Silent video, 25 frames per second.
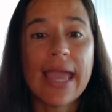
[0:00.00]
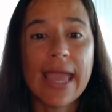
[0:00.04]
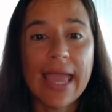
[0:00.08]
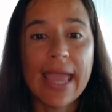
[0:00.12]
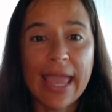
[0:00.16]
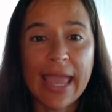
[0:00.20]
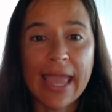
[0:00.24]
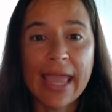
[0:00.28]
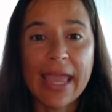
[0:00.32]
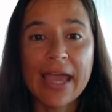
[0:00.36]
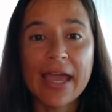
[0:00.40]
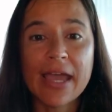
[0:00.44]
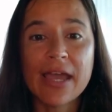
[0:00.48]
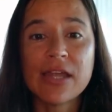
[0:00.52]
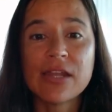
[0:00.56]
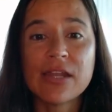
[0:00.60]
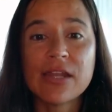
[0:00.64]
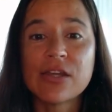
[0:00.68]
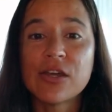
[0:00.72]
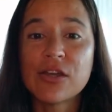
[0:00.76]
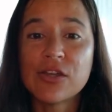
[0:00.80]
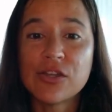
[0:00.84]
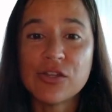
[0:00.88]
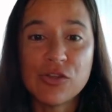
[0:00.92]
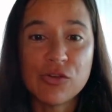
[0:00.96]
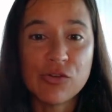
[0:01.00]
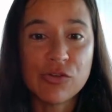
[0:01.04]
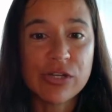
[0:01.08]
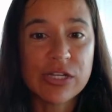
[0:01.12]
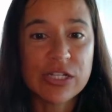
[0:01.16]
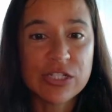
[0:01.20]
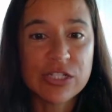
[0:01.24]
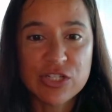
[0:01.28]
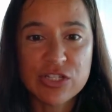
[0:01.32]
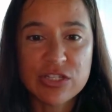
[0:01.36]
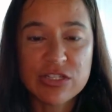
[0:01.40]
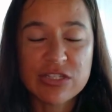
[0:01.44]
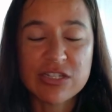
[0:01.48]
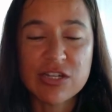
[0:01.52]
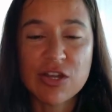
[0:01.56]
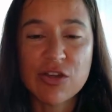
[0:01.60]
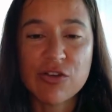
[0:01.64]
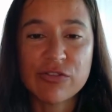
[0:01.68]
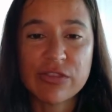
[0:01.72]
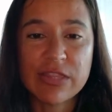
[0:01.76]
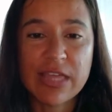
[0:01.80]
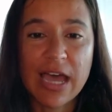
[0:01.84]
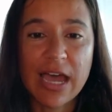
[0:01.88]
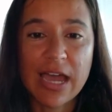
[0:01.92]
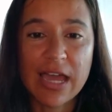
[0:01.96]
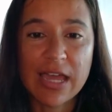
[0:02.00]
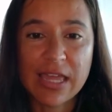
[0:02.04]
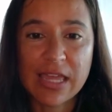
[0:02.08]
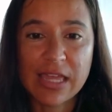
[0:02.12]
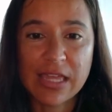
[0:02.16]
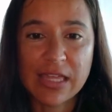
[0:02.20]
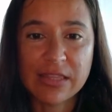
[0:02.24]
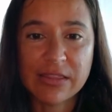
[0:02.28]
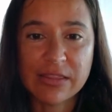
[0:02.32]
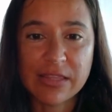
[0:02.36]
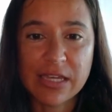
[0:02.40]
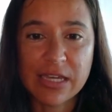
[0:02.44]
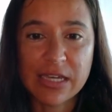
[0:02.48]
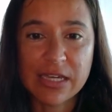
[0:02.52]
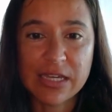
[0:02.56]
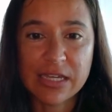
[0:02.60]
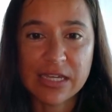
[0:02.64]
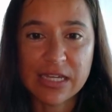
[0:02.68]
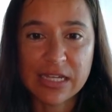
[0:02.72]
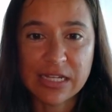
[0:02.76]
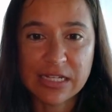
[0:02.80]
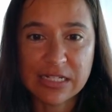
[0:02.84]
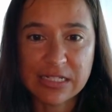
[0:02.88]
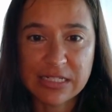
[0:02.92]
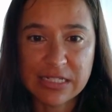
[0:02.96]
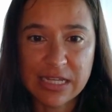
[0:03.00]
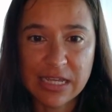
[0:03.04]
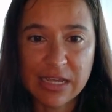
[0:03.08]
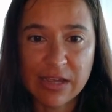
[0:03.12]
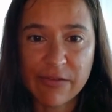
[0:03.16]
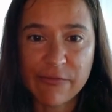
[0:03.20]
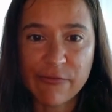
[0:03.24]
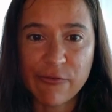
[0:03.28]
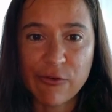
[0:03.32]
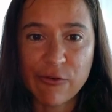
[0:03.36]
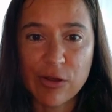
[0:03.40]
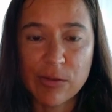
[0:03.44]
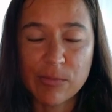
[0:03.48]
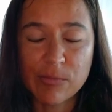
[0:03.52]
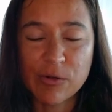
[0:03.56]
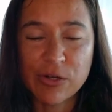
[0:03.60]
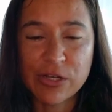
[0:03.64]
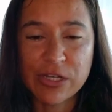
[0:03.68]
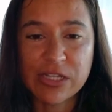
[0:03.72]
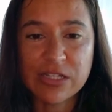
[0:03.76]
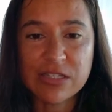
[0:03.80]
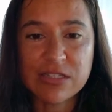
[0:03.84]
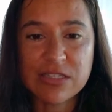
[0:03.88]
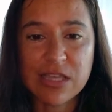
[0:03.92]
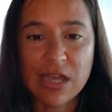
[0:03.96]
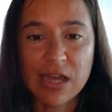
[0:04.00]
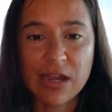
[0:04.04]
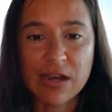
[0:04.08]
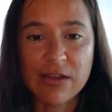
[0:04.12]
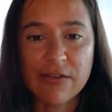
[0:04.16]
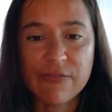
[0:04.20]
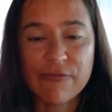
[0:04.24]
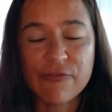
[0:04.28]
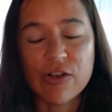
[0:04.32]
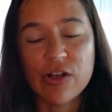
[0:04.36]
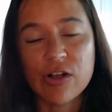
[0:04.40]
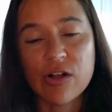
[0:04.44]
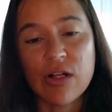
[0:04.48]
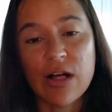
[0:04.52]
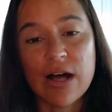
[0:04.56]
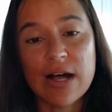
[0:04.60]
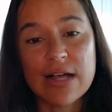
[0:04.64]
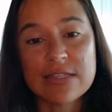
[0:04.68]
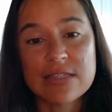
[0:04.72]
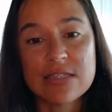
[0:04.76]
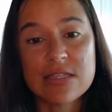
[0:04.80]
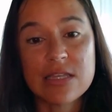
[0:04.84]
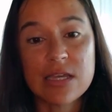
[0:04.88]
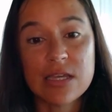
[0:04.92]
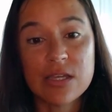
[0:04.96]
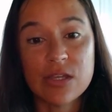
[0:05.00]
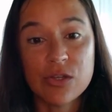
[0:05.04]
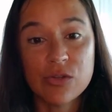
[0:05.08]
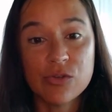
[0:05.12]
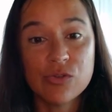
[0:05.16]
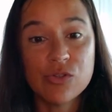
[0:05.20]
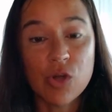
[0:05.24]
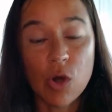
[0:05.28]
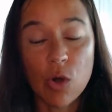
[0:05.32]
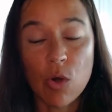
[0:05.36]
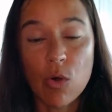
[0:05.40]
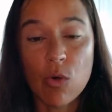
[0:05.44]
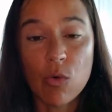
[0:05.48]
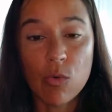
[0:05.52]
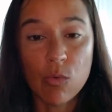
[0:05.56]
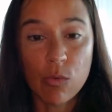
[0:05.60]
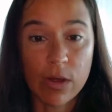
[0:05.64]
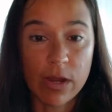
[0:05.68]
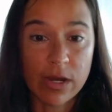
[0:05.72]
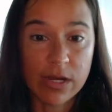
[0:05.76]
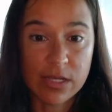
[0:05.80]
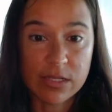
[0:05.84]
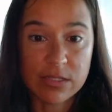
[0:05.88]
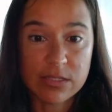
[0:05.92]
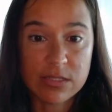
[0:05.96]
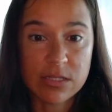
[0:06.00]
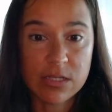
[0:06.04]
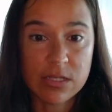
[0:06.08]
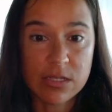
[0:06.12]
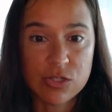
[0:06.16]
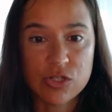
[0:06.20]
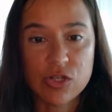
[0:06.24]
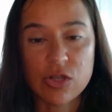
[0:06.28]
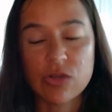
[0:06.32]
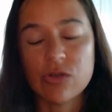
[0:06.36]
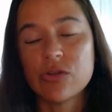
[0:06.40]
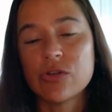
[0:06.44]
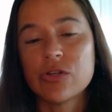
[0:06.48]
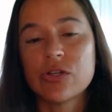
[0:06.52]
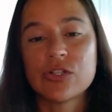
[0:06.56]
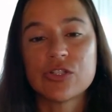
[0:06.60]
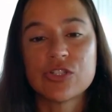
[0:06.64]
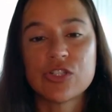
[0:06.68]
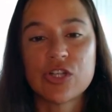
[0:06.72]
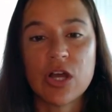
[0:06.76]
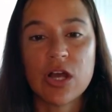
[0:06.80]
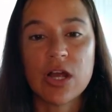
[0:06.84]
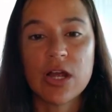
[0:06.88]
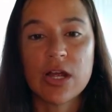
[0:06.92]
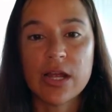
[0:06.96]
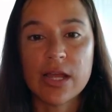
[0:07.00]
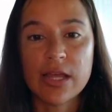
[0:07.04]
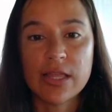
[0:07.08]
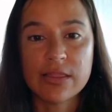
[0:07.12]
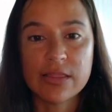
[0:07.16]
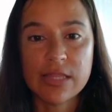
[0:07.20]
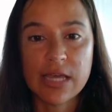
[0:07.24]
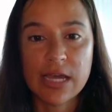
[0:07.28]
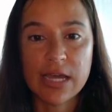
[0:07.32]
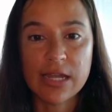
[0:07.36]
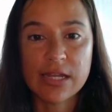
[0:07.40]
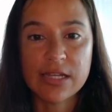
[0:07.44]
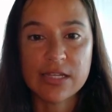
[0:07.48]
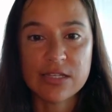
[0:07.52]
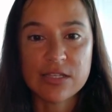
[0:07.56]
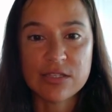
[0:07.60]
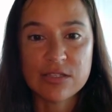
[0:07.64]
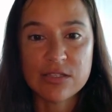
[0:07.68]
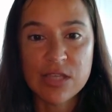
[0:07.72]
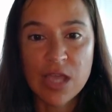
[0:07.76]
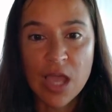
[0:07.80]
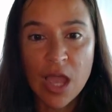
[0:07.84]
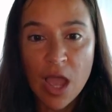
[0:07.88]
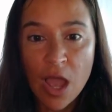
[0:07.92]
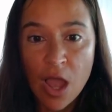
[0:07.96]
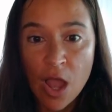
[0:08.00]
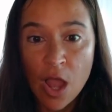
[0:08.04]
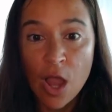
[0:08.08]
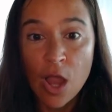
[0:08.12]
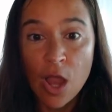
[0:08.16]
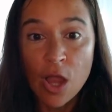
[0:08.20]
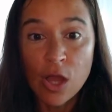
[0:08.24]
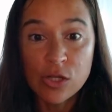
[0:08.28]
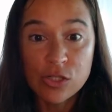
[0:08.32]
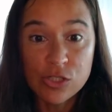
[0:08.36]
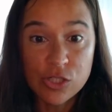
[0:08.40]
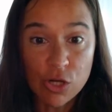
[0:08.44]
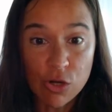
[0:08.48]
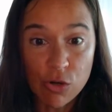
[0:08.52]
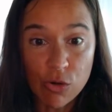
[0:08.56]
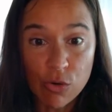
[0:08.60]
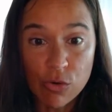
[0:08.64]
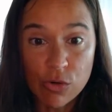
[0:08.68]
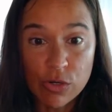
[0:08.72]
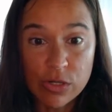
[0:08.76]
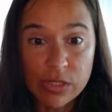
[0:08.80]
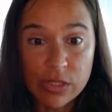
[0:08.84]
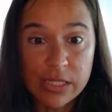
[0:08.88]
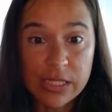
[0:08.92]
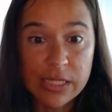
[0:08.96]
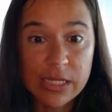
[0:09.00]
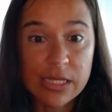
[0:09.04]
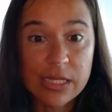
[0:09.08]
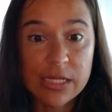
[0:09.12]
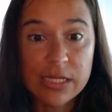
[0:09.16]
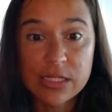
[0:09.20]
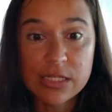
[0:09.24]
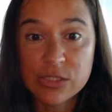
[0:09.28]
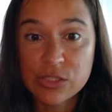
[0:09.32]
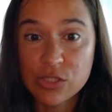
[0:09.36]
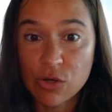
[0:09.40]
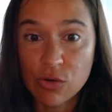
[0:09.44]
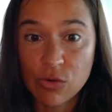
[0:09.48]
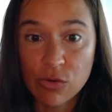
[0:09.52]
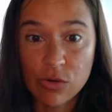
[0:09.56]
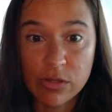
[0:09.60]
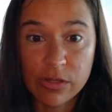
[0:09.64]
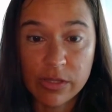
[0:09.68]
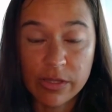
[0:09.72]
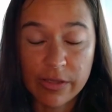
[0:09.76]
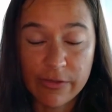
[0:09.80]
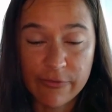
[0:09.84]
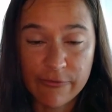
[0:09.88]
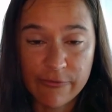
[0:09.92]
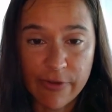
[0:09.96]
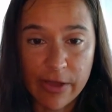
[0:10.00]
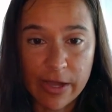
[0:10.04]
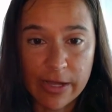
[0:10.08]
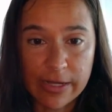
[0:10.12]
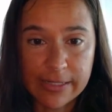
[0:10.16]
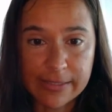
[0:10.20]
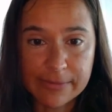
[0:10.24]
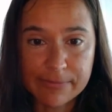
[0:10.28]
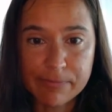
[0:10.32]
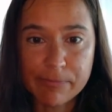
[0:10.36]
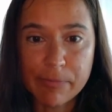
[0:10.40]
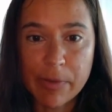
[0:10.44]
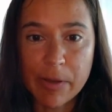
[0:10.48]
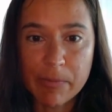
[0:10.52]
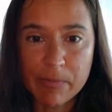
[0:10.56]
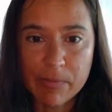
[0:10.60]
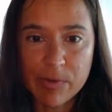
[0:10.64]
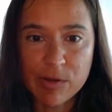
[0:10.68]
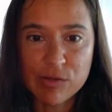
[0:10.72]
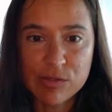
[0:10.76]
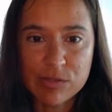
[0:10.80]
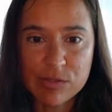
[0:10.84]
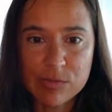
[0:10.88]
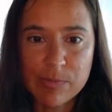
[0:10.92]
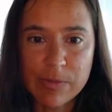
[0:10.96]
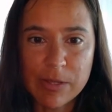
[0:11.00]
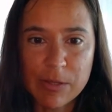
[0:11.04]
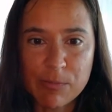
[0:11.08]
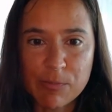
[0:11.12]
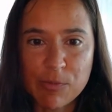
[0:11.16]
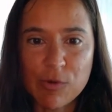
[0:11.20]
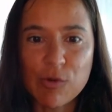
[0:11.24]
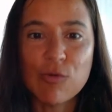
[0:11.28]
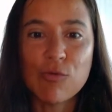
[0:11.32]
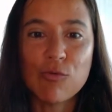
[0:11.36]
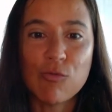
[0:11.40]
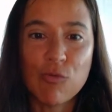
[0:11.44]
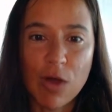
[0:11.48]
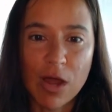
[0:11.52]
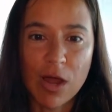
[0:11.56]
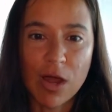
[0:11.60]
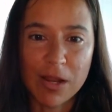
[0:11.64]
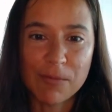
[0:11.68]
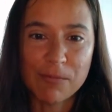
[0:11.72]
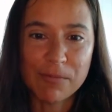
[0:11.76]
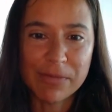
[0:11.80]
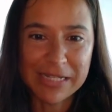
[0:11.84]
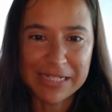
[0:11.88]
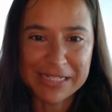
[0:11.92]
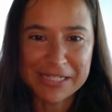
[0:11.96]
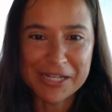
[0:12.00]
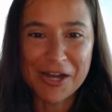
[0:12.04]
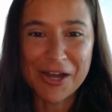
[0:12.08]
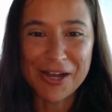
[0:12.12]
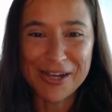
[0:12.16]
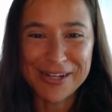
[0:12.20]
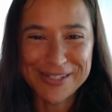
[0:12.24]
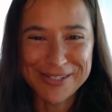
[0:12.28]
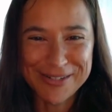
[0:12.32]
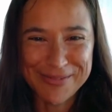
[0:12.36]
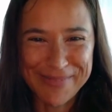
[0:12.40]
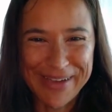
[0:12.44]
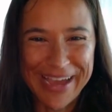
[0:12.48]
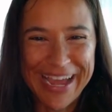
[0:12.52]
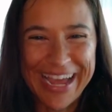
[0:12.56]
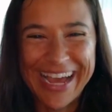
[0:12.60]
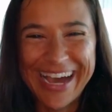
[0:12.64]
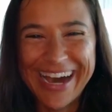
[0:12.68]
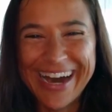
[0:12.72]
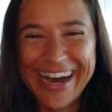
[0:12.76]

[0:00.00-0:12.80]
And you can just note that in the intake form when you sign up for class that you don't want us to show your chart. And that is totally, totally fine. But most people want to be talked about.